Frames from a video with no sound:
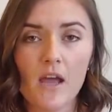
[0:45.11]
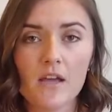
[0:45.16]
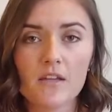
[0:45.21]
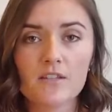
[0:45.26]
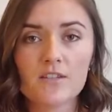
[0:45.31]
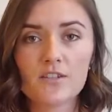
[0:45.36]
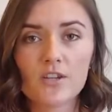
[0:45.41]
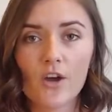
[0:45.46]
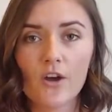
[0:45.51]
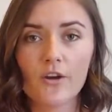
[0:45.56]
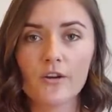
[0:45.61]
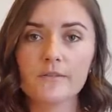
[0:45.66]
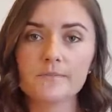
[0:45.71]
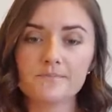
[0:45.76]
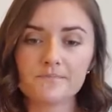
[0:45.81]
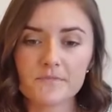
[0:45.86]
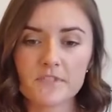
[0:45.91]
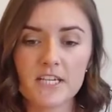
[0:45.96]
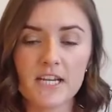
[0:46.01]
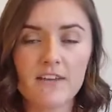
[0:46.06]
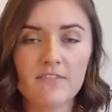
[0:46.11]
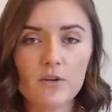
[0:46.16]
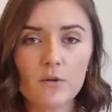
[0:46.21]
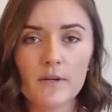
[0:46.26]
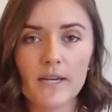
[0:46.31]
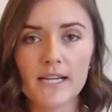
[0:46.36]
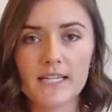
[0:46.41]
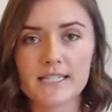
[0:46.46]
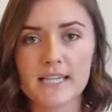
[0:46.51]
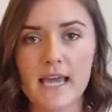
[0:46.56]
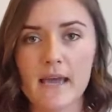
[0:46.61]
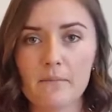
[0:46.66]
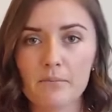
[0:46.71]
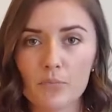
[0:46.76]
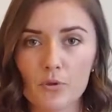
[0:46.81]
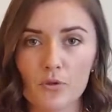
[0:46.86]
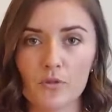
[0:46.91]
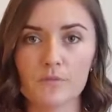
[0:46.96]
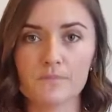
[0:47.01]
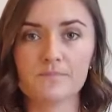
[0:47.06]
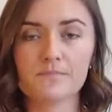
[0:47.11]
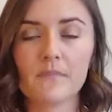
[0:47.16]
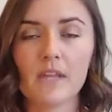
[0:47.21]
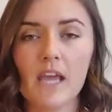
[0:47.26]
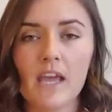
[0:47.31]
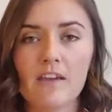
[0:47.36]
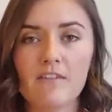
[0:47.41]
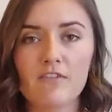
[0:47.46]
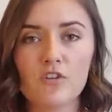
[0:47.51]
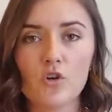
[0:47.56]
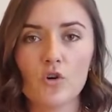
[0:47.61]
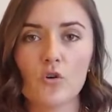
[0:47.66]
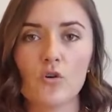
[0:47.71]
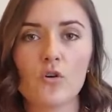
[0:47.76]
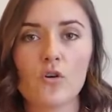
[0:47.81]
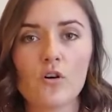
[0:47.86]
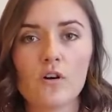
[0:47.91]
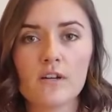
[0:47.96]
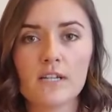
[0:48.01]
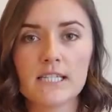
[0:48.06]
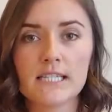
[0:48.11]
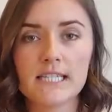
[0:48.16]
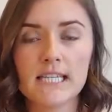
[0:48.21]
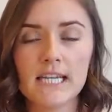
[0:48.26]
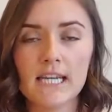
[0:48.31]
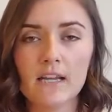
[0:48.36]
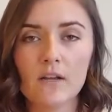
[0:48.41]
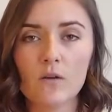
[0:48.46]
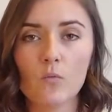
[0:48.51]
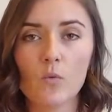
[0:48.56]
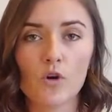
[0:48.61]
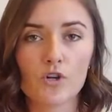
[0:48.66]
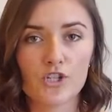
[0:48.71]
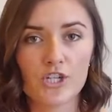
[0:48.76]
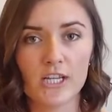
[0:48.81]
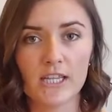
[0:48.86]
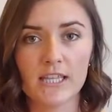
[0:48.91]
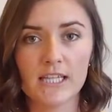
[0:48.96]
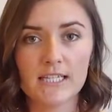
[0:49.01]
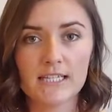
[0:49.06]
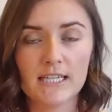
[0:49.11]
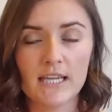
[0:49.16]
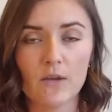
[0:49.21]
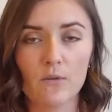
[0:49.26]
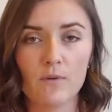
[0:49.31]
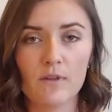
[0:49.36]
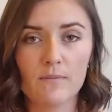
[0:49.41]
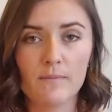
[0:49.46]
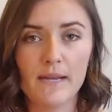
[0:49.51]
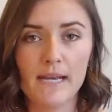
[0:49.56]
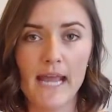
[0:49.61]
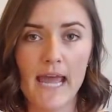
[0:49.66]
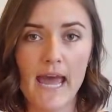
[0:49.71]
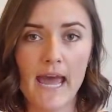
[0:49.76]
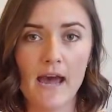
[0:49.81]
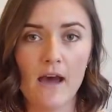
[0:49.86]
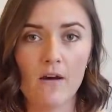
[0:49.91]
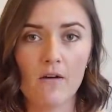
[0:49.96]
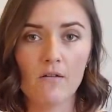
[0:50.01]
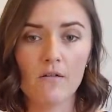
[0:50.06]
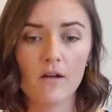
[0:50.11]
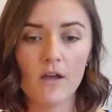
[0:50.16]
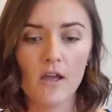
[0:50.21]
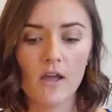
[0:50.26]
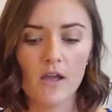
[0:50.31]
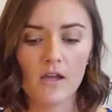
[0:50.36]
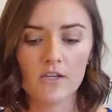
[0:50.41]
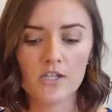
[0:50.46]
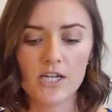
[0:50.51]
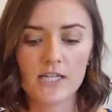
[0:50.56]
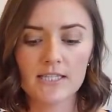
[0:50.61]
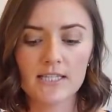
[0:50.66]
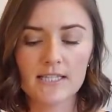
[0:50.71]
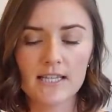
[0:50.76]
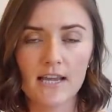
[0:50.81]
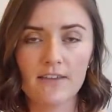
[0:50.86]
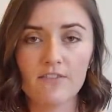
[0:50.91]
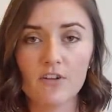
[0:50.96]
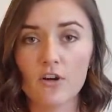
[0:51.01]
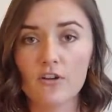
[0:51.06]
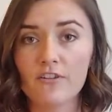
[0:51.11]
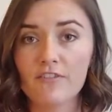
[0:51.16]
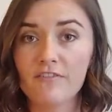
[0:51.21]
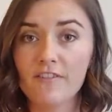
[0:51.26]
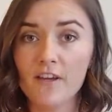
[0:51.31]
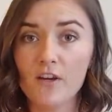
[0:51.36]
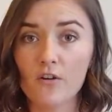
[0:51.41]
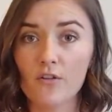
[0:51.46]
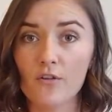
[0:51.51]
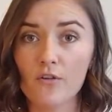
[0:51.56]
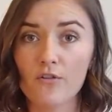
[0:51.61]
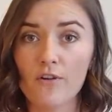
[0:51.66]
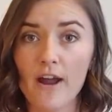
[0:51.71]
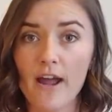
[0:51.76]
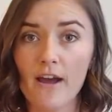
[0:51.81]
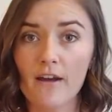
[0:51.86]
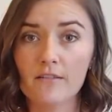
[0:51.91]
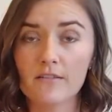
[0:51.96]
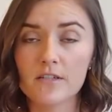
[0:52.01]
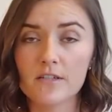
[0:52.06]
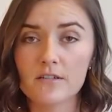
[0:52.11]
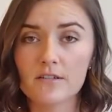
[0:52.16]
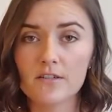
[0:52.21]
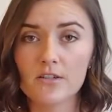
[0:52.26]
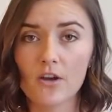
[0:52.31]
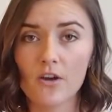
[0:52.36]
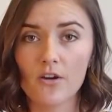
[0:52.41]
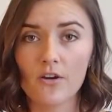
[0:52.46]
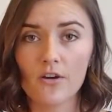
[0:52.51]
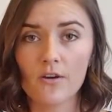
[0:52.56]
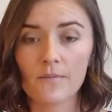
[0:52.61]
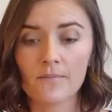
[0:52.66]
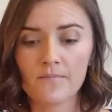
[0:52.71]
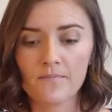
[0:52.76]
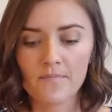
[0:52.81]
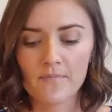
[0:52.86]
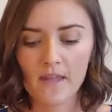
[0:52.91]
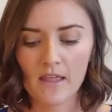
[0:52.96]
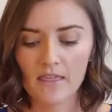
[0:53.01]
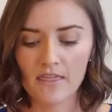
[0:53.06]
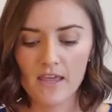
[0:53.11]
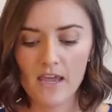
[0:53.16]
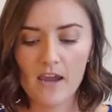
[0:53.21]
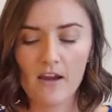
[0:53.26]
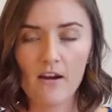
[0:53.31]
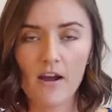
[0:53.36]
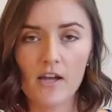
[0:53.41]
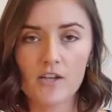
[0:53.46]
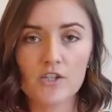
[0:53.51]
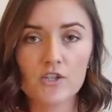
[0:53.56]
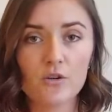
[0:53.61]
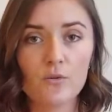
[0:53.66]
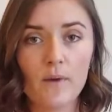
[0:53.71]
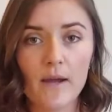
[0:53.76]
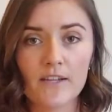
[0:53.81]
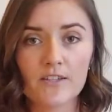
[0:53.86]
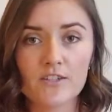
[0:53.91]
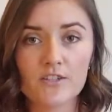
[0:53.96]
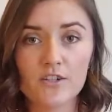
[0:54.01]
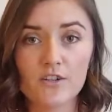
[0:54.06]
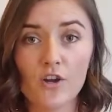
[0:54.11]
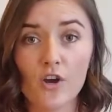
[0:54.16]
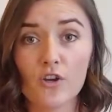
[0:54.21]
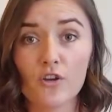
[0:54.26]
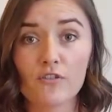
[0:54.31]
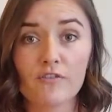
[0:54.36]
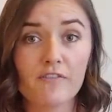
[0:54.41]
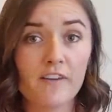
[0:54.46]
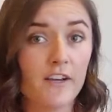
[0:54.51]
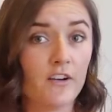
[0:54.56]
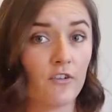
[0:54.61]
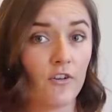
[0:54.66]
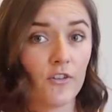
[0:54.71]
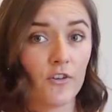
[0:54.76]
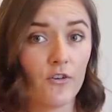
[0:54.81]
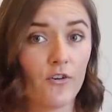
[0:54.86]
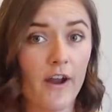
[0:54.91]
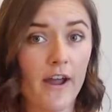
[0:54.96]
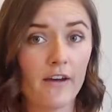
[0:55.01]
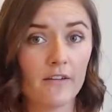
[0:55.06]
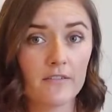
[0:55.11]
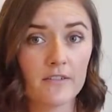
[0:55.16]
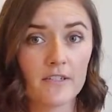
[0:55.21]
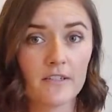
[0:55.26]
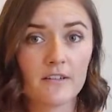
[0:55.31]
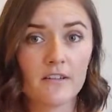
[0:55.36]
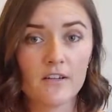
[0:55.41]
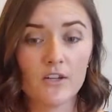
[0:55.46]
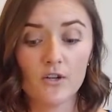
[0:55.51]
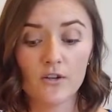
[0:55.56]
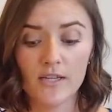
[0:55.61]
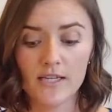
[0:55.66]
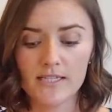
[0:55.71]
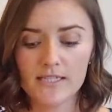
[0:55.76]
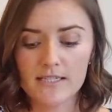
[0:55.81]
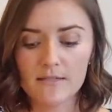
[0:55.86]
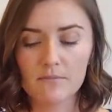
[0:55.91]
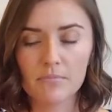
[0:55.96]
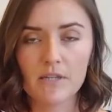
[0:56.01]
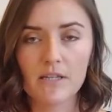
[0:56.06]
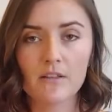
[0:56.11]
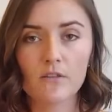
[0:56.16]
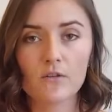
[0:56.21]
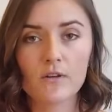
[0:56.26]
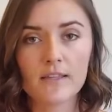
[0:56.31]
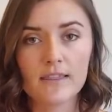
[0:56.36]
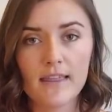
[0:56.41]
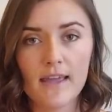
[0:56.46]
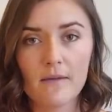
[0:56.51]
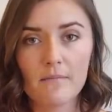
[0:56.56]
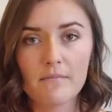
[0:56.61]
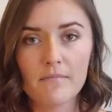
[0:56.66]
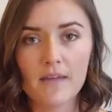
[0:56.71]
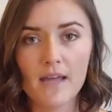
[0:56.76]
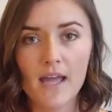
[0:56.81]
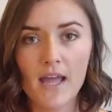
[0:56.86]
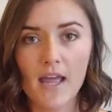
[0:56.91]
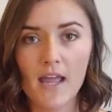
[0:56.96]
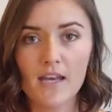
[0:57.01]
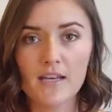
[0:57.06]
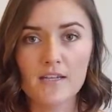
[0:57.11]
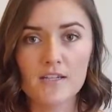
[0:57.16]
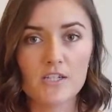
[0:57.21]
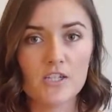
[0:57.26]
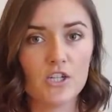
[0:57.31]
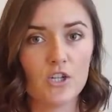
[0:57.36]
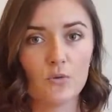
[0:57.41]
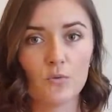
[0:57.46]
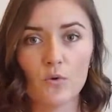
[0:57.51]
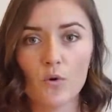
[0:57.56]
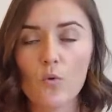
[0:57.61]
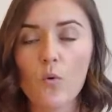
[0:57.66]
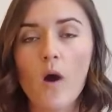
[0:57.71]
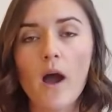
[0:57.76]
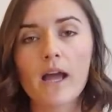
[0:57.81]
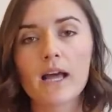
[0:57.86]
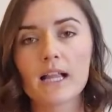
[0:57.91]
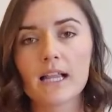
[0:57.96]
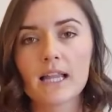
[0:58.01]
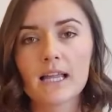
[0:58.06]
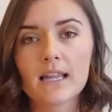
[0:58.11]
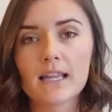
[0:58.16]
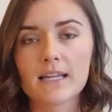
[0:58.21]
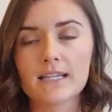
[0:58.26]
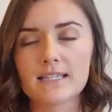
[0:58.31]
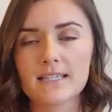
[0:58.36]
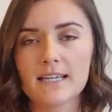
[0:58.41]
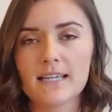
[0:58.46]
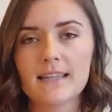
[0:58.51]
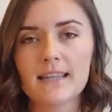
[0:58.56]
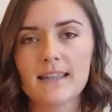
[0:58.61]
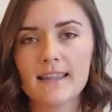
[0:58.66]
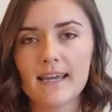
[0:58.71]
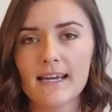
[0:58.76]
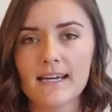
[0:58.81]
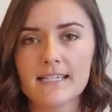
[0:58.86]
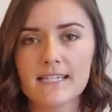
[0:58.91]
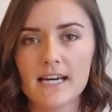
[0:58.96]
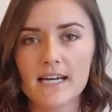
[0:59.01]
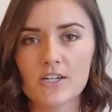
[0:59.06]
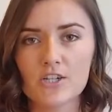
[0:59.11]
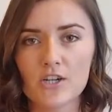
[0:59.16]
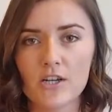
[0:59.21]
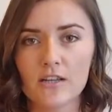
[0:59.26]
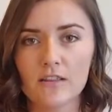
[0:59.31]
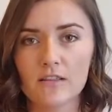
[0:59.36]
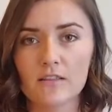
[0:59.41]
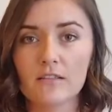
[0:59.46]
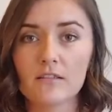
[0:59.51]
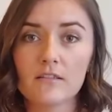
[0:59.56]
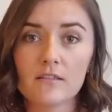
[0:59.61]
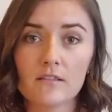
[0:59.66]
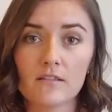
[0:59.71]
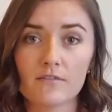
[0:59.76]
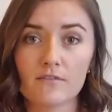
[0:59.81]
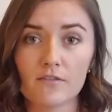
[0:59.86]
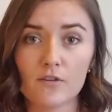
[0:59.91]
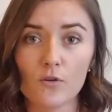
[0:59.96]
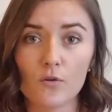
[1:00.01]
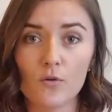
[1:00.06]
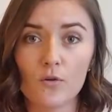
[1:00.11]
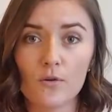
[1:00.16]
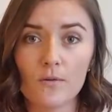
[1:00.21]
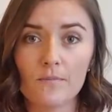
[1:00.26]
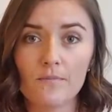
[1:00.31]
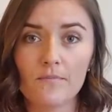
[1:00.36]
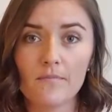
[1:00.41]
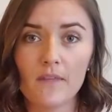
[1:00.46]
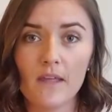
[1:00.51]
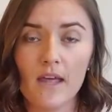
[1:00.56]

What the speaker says: So to give you an example, if you're sitting watching this here with me now, chances are you've got your feet on the ground. So there are two ways to know your feet are on the ground. You can simply look at them and you will quite clearly see that they are touching the floor.